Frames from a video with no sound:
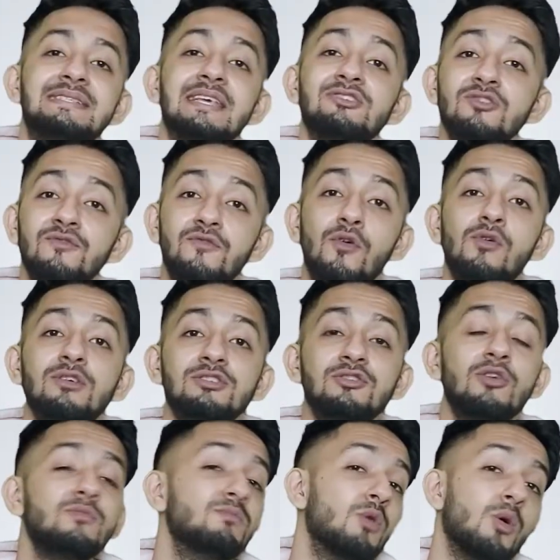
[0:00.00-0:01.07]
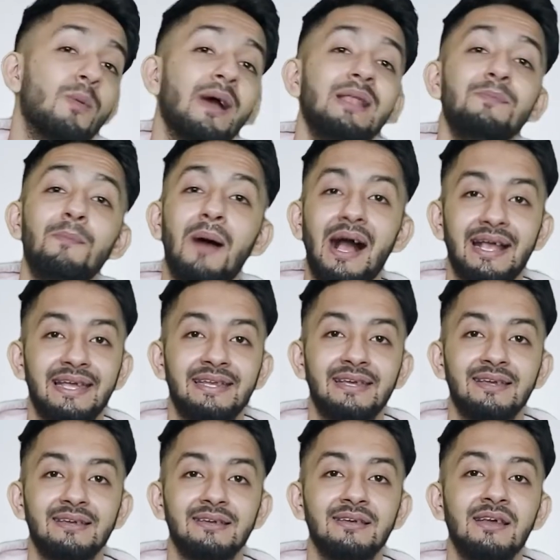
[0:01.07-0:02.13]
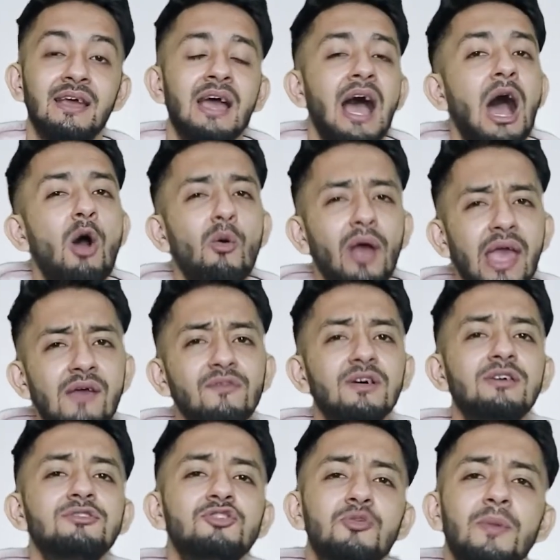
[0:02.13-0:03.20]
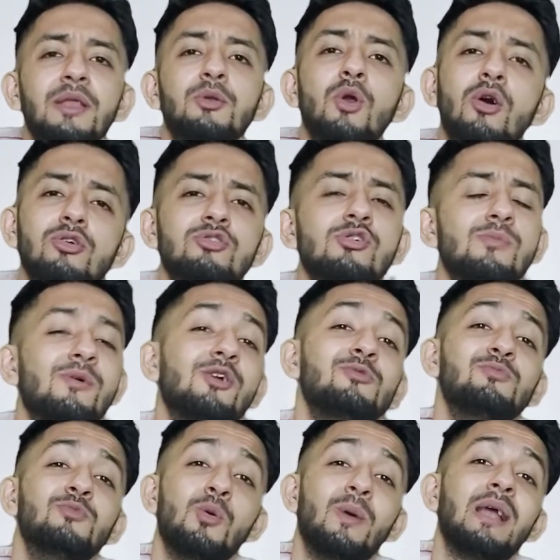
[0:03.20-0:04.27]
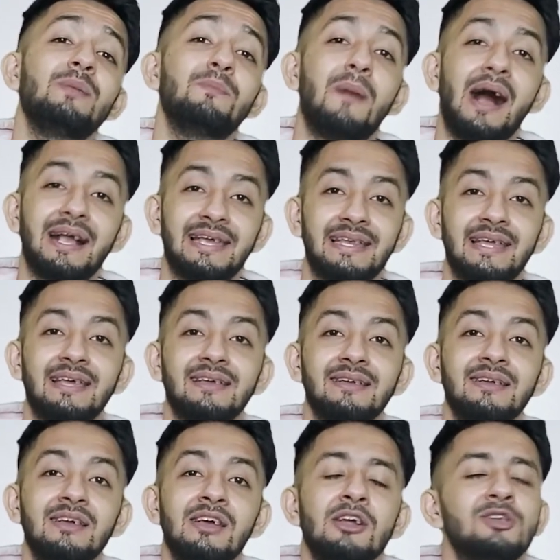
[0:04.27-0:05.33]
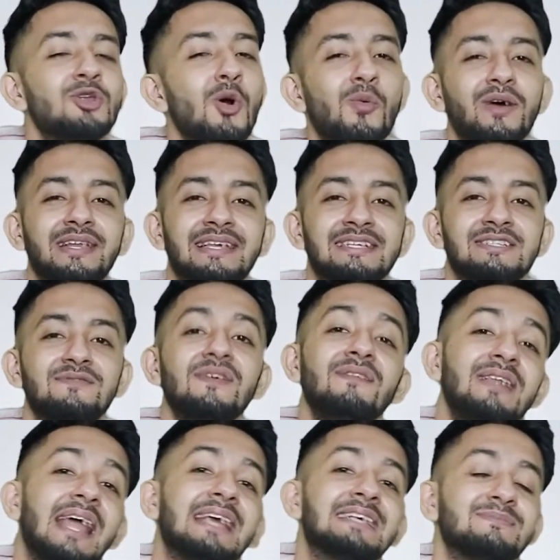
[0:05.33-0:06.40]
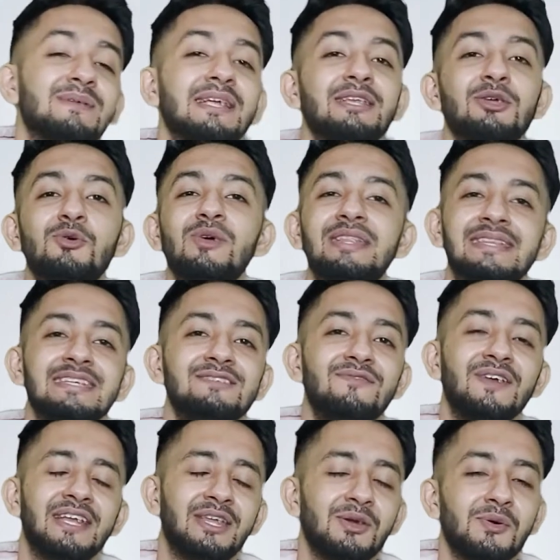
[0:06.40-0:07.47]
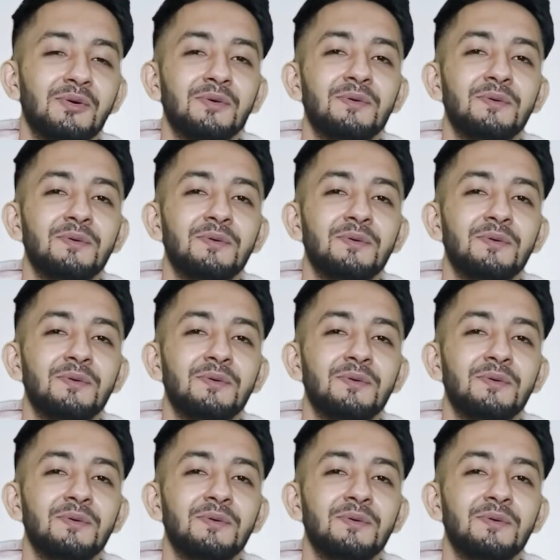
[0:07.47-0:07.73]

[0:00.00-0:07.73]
they should focus on mobile marketing. However, you may not know about mobile marketing. No worries, we will explain you in this video.